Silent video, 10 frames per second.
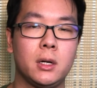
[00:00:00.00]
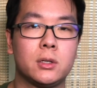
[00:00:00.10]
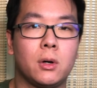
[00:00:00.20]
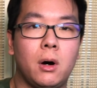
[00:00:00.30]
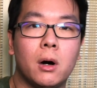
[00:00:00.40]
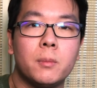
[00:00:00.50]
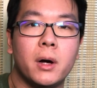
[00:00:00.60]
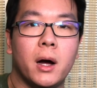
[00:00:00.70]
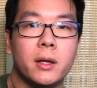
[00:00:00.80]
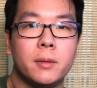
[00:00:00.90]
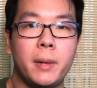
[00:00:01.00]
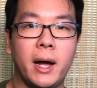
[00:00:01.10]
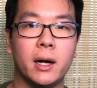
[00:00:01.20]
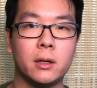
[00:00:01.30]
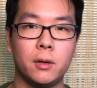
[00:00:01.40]
So arm behind the
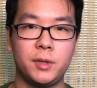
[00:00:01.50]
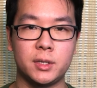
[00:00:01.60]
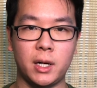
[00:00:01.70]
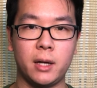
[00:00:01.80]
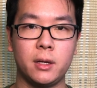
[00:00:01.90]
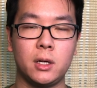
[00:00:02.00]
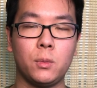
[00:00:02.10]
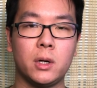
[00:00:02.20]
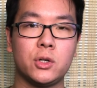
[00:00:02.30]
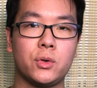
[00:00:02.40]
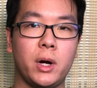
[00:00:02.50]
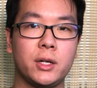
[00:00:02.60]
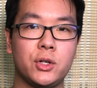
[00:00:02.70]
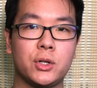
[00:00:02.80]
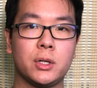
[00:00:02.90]
back of the side that you want to
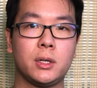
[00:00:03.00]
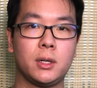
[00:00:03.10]
stretch.